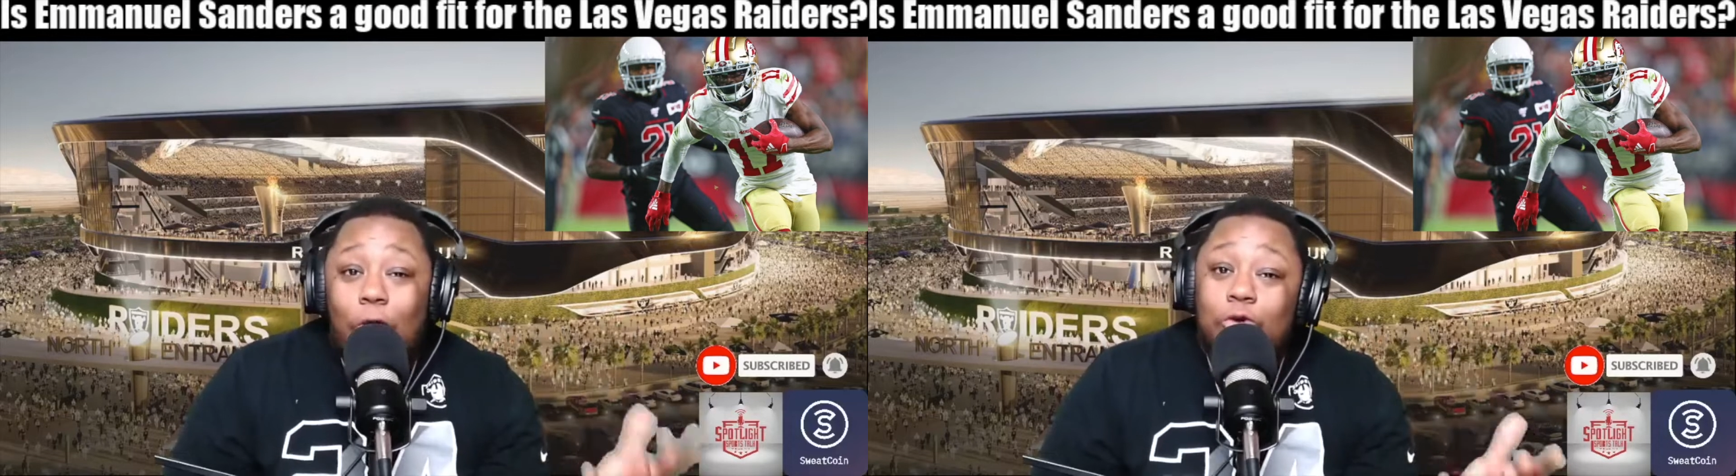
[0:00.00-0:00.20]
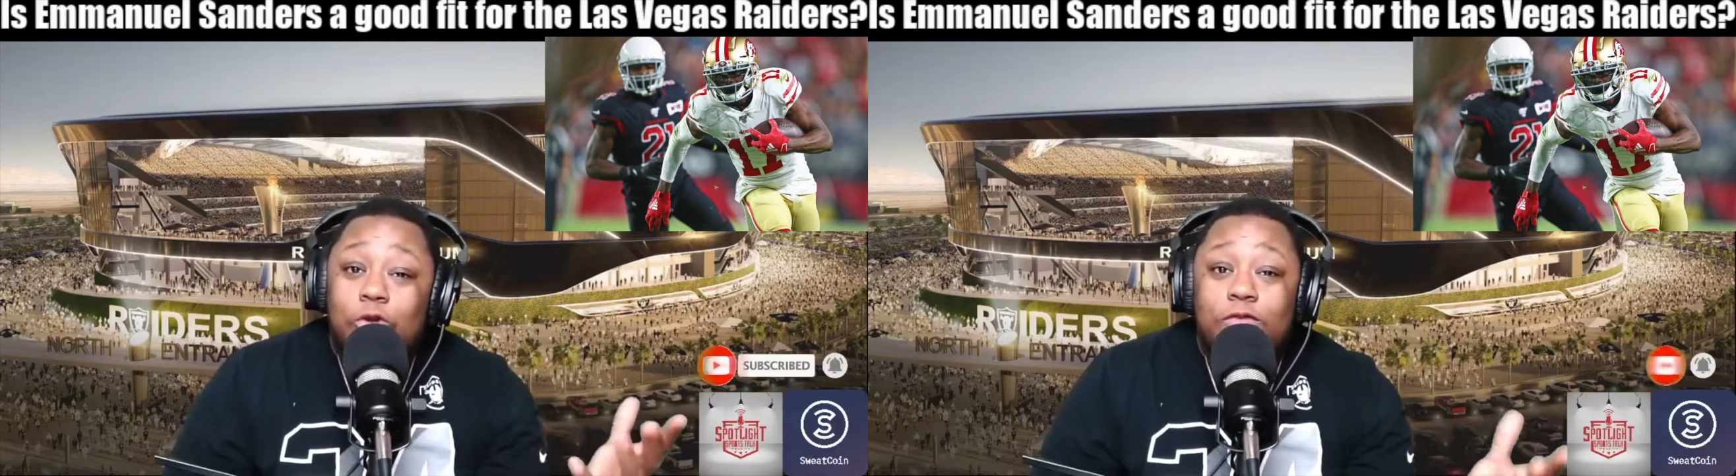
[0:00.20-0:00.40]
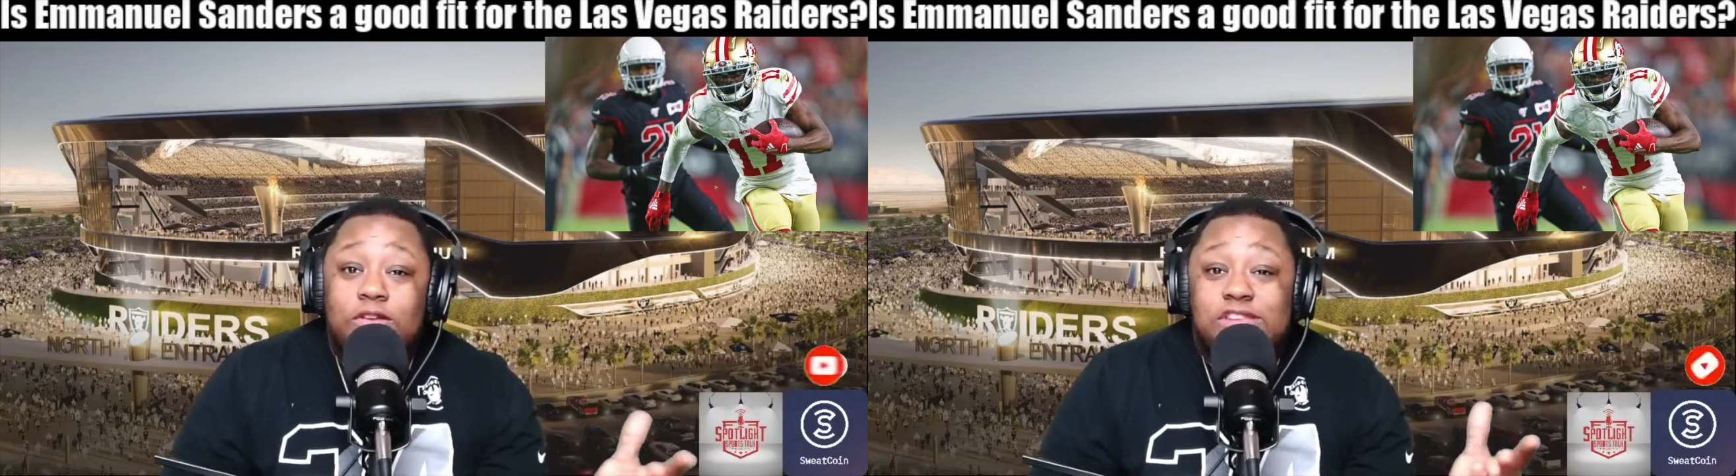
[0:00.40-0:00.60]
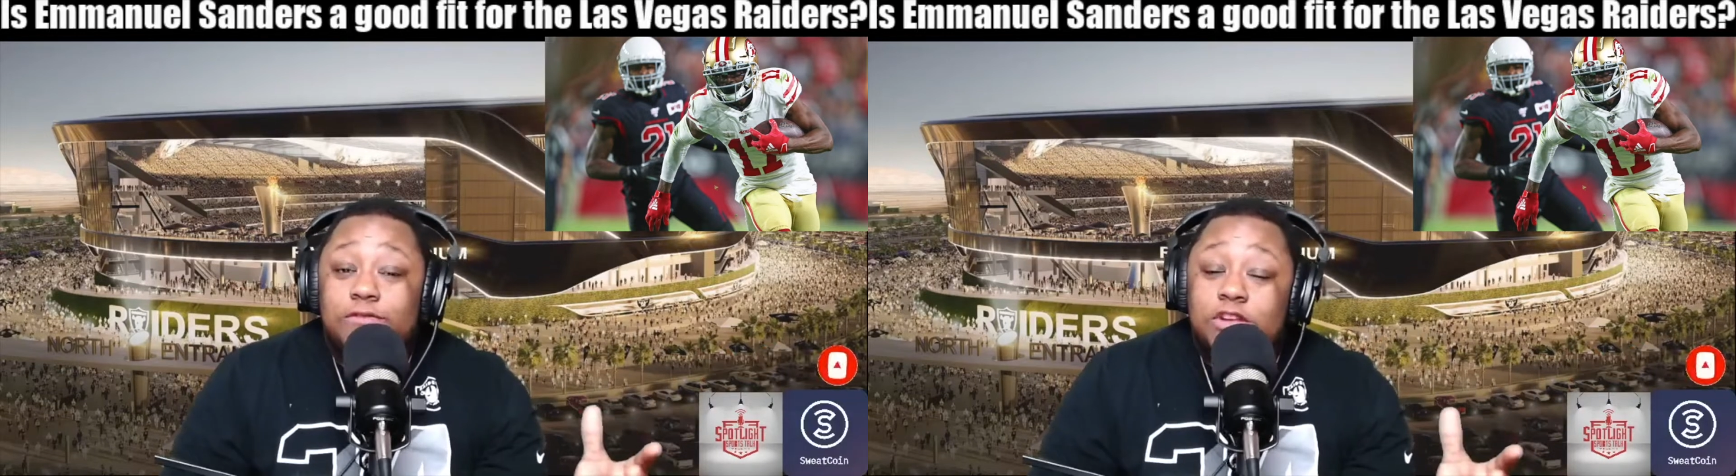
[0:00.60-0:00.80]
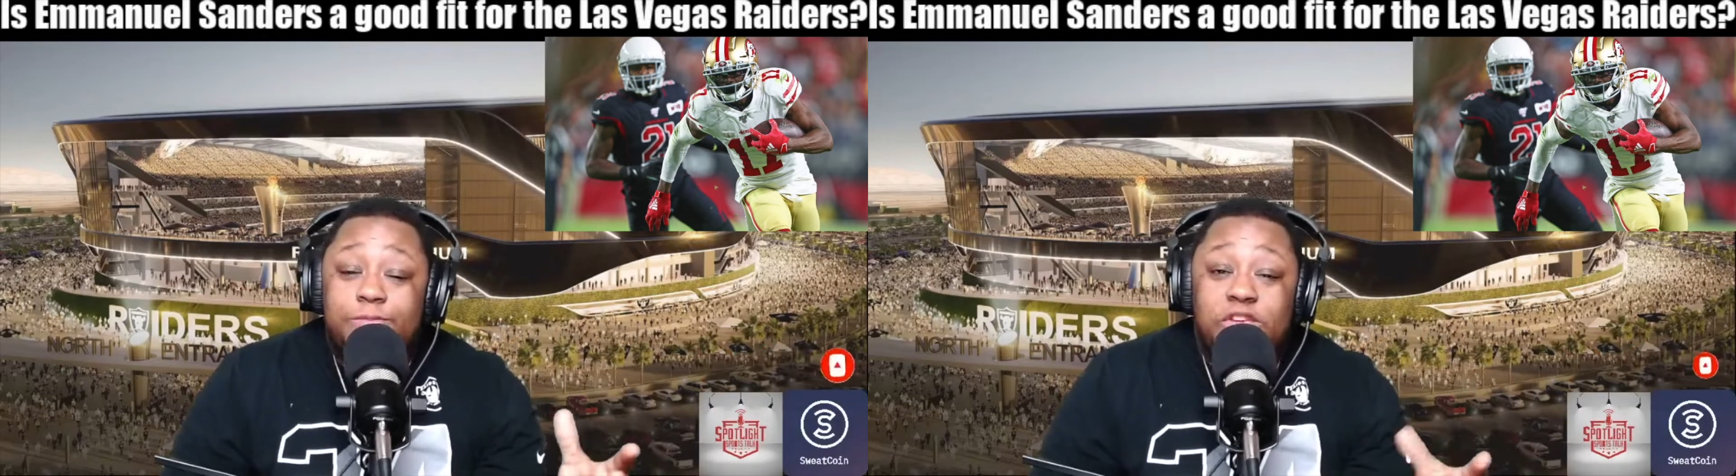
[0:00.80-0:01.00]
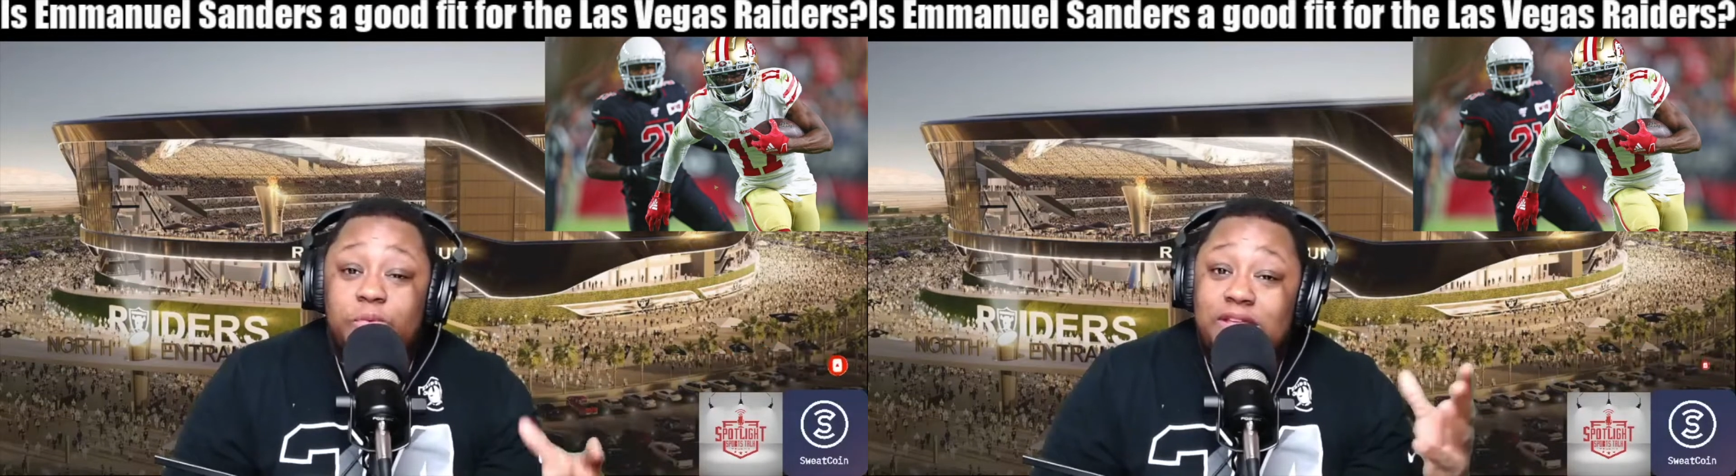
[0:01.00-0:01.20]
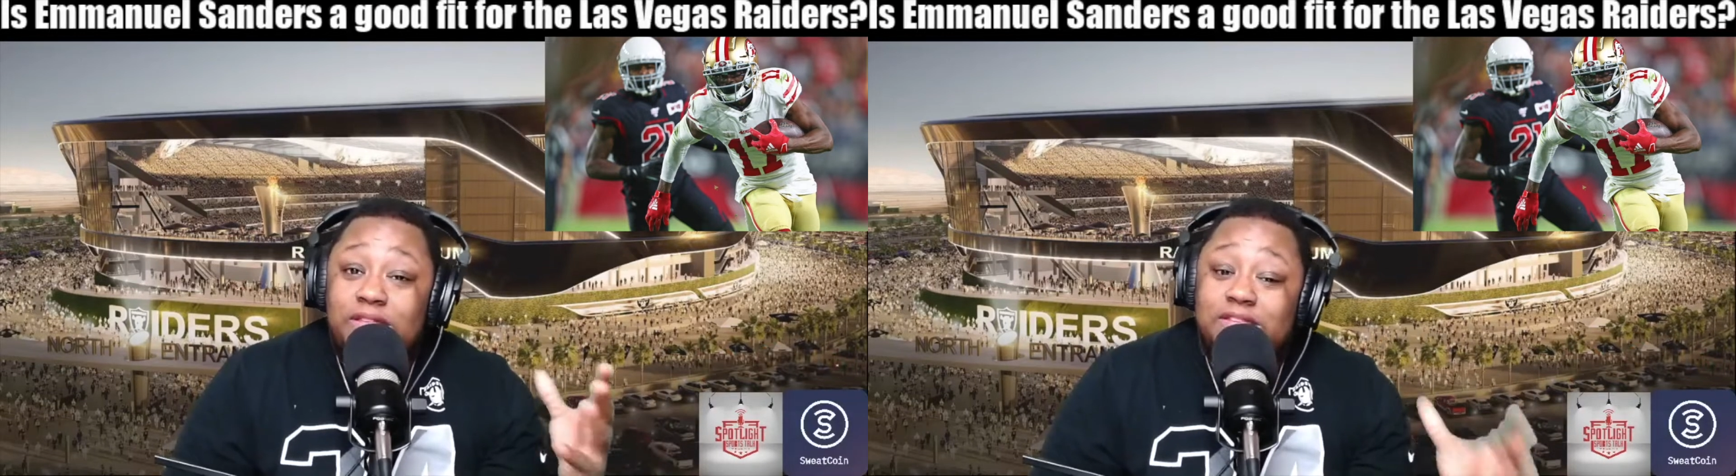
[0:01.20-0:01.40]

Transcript: older receivers between